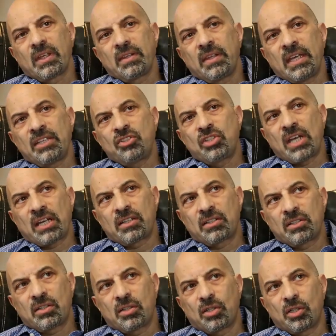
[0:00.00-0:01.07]
They
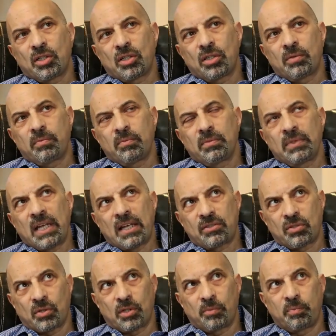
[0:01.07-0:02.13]
checked her
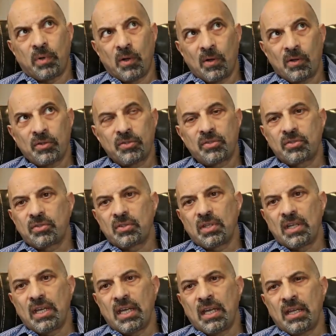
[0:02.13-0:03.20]
pulse
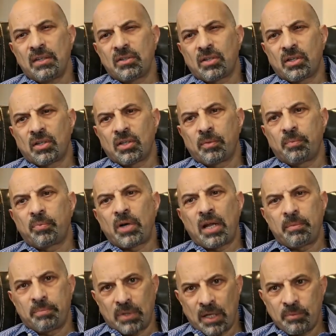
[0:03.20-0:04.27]
and her
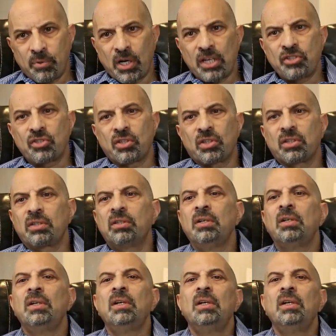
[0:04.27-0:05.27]
blood pressure,